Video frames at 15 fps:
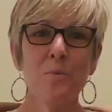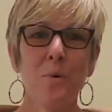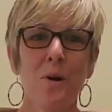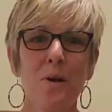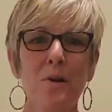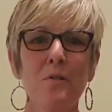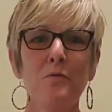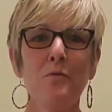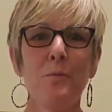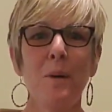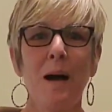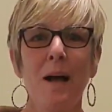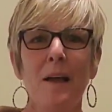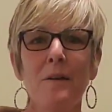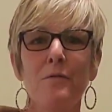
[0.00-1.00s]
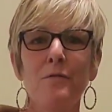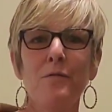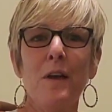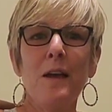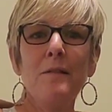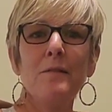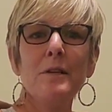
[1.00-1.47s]
one of my
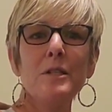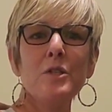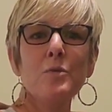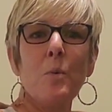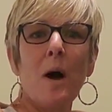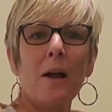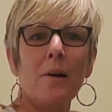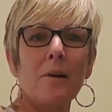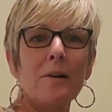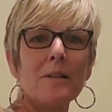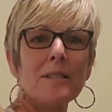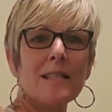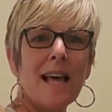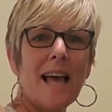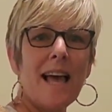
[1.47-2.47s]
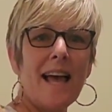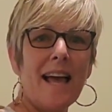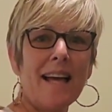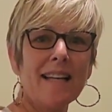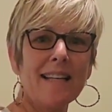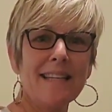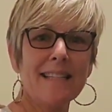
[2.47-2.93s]
favorite sweaters,
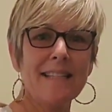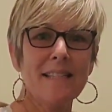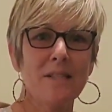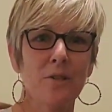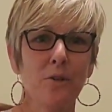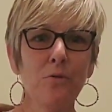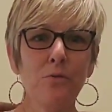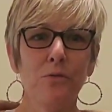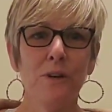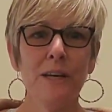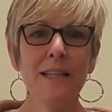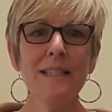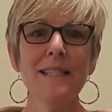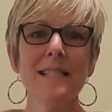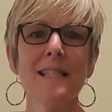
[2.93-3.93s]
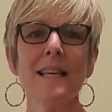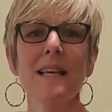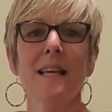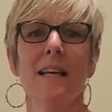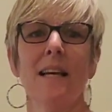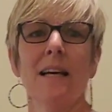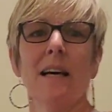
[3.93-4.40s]
and it still fits.
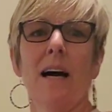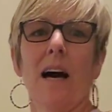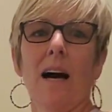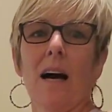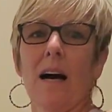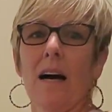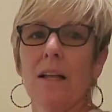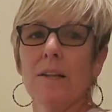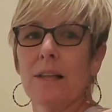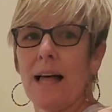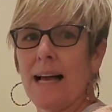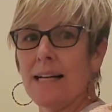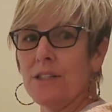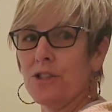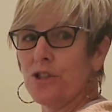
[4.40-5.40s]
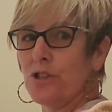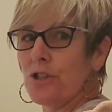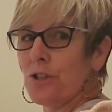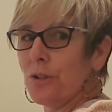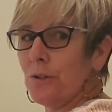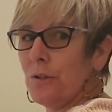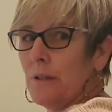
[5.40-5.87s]
Last
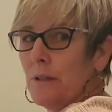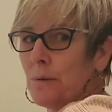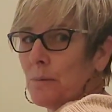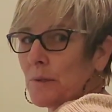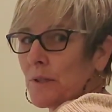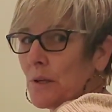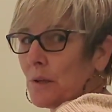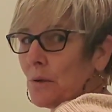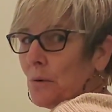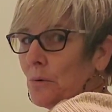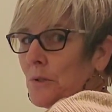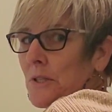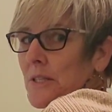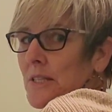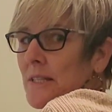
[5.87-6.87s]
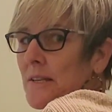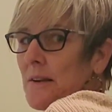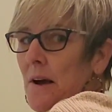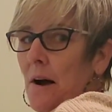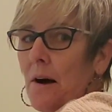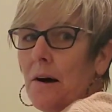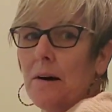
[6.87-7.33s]
year, it was a little
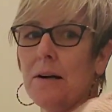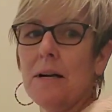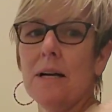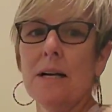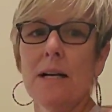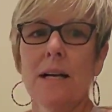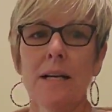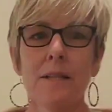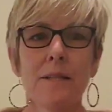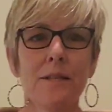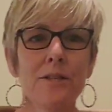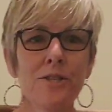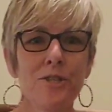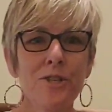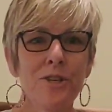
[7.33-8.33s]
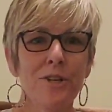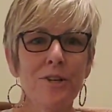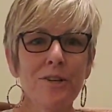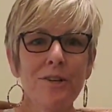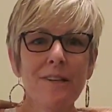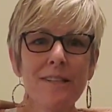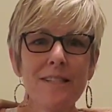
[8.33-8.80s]
snug. This
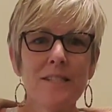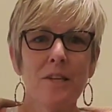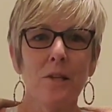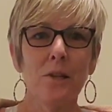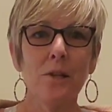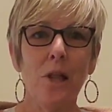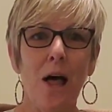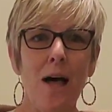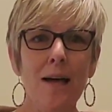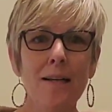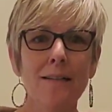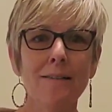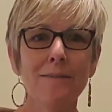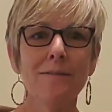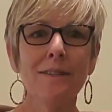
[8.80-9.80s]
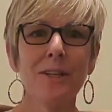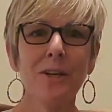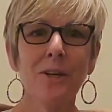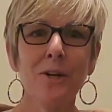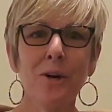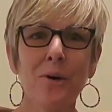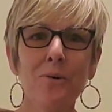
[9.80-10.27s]
year, it's a lot.
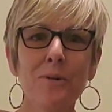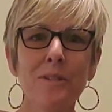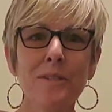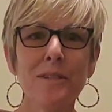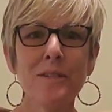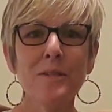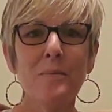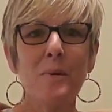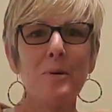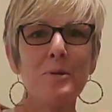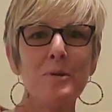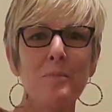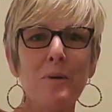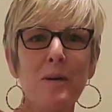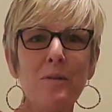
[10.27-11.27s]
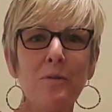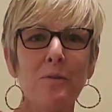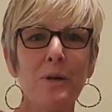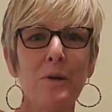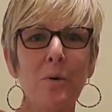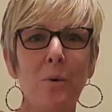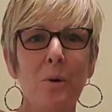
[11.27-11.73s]
You know, this is supposed to be a
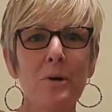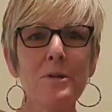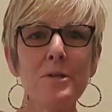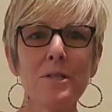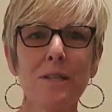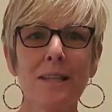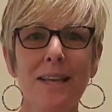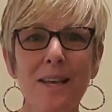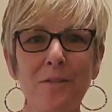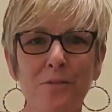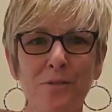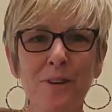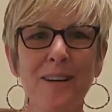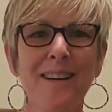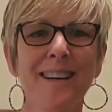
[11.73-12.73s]
3/4 sleeve.